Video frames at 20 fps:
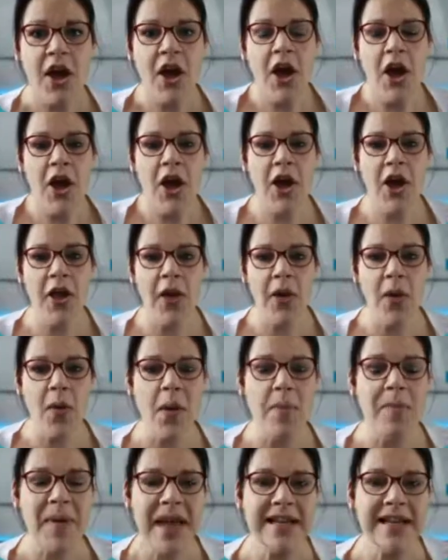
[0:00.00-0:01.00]

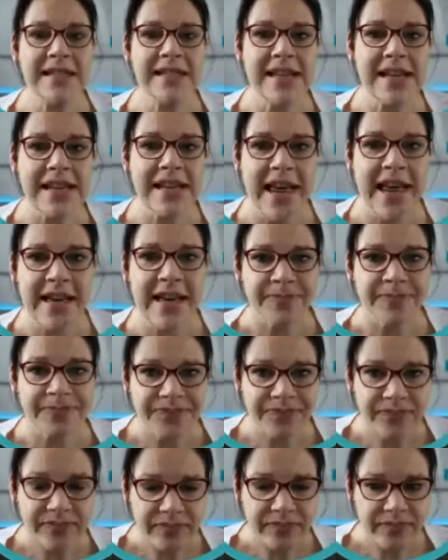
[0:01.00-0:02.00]
who basically
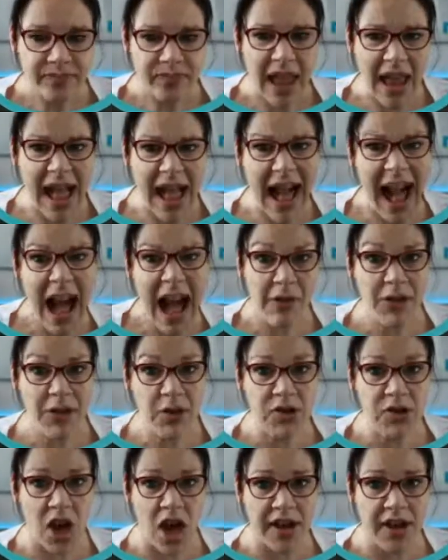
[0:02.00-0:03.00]
have your
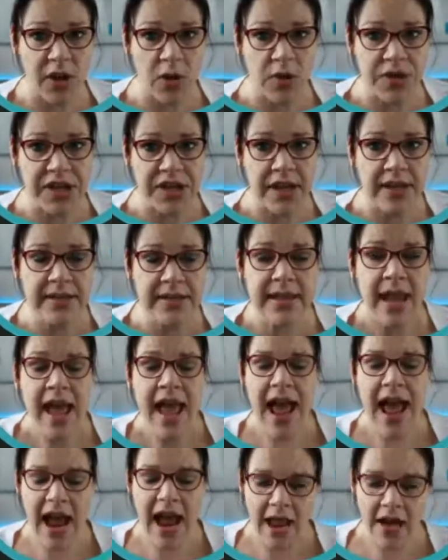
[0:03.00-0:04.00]
target audience,
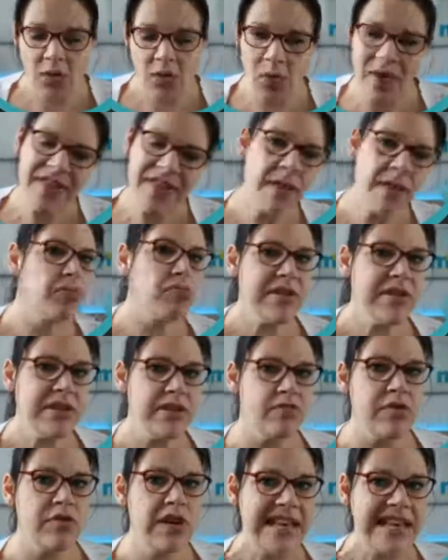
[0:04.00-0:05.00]
and when they
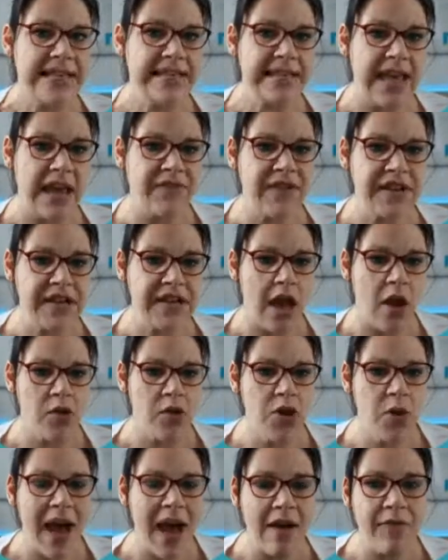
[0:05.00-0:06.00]
release a video,
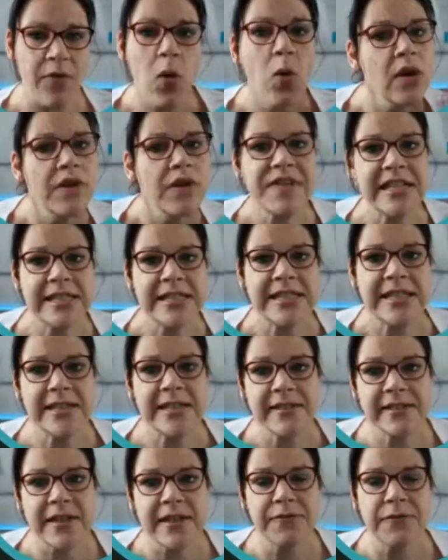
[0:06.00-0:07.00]
you have all of these
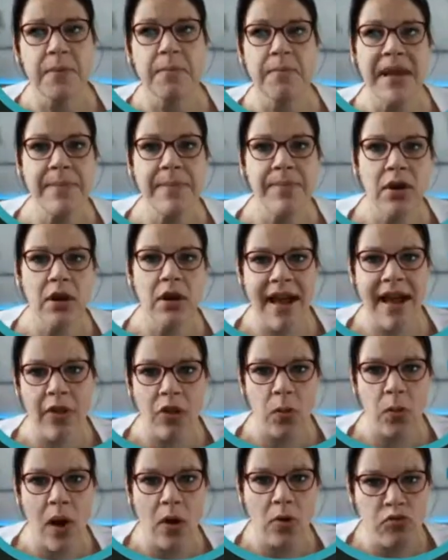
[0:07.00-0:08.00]
different people around
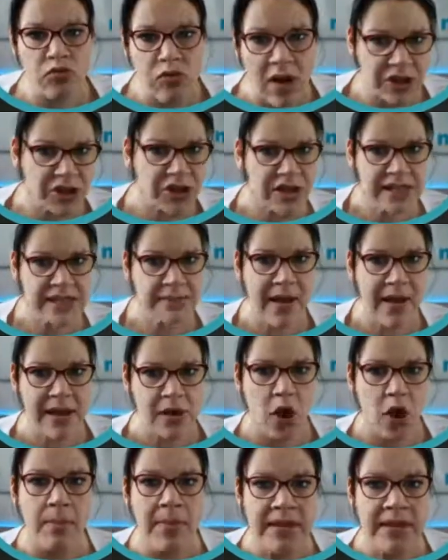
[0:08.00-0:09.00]
the world rushing to make
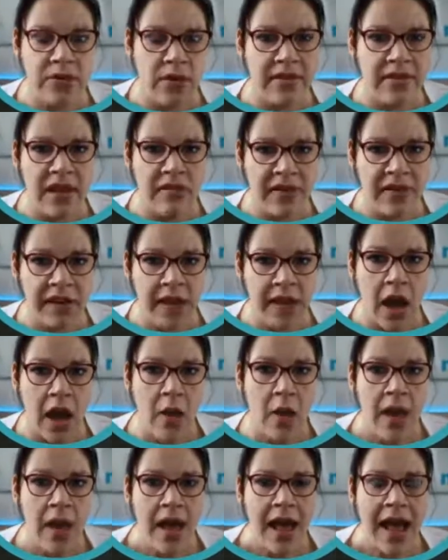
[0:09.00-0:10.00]
comments on their video,
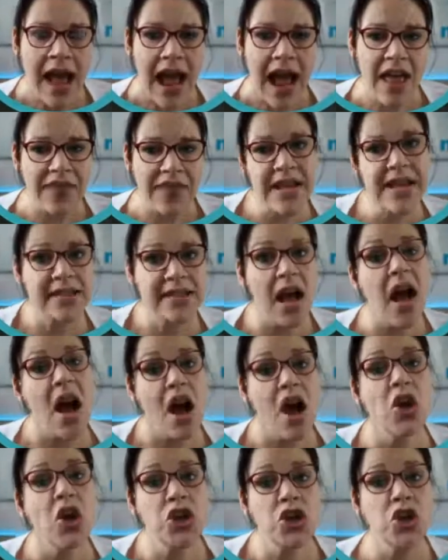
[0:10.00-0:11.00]
and these
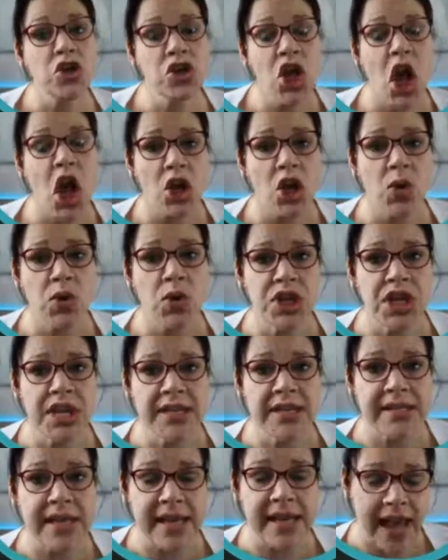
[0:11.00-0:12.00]
are your target
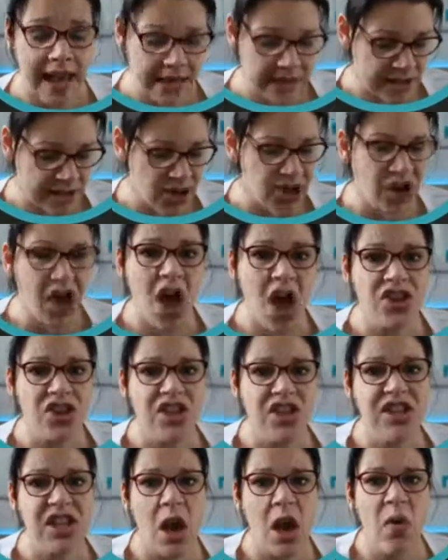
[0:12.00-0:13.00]
audience again. So you can't
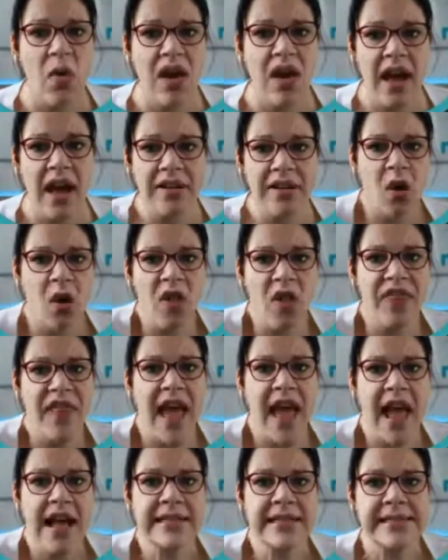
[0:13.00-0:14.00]
just go and on
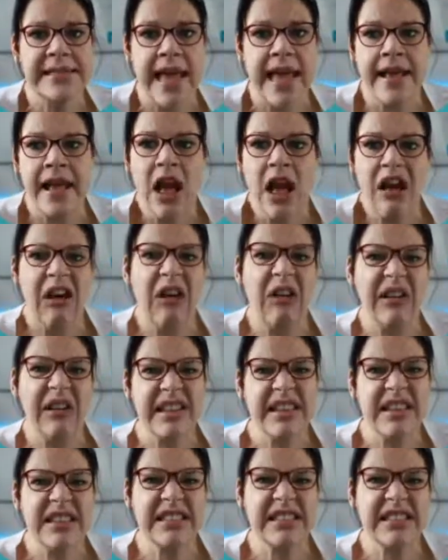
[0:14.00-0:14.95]
there and say, oh, can you